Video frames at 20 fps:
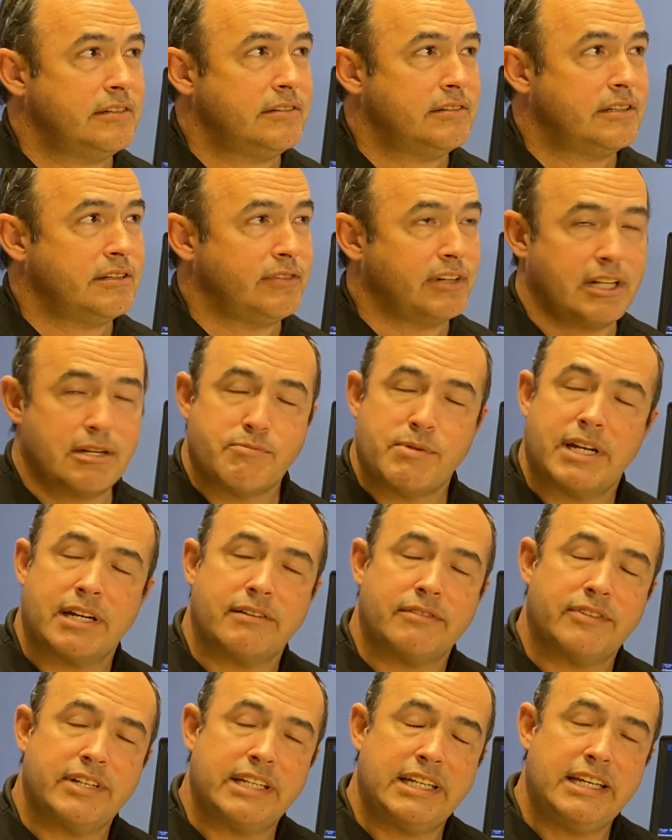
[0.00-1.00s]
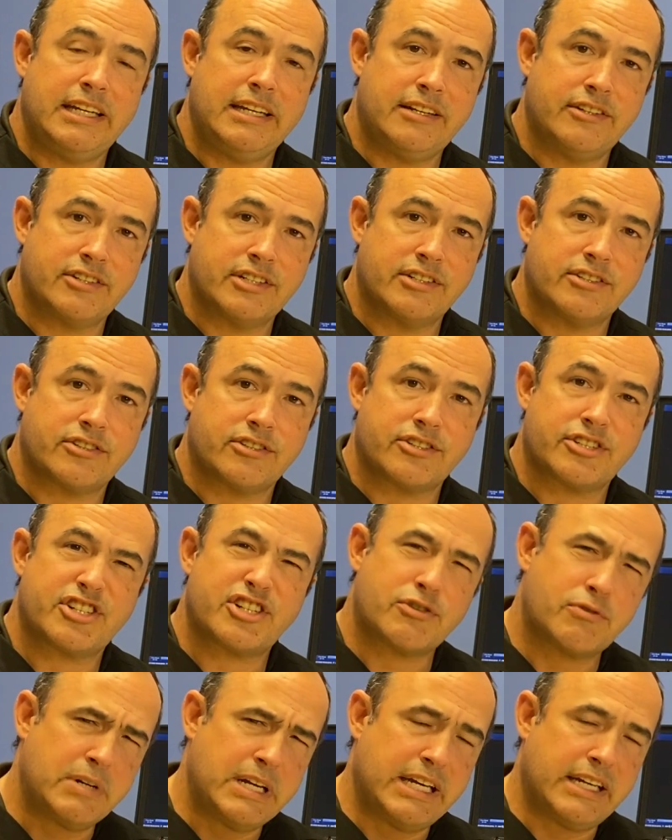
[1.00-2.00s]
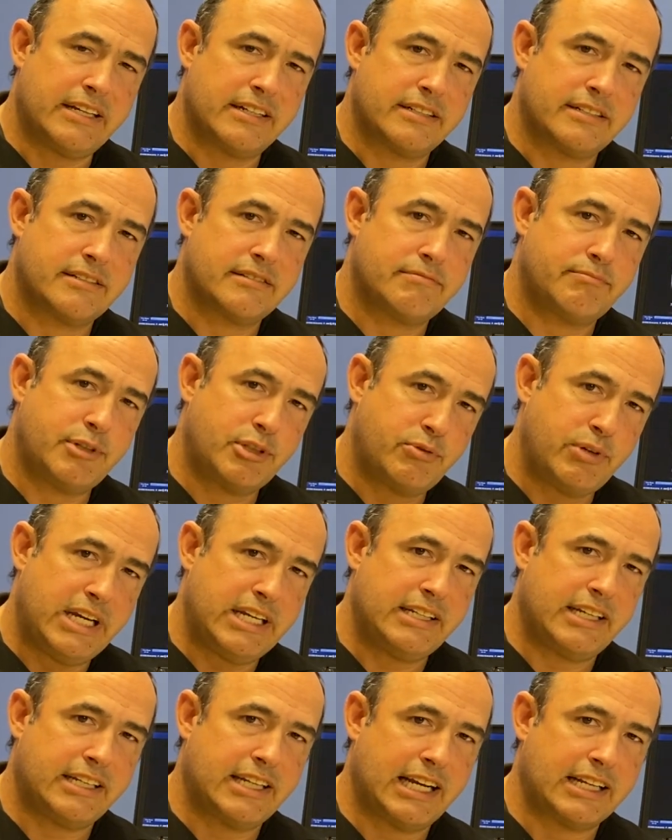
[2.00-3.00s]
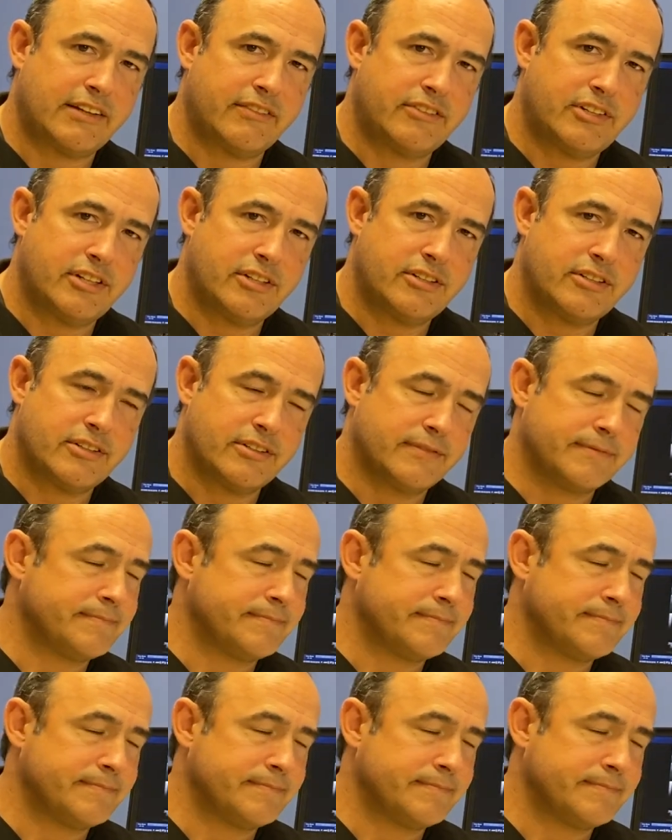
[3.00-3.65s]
development of adhesions or strings between the connective tissue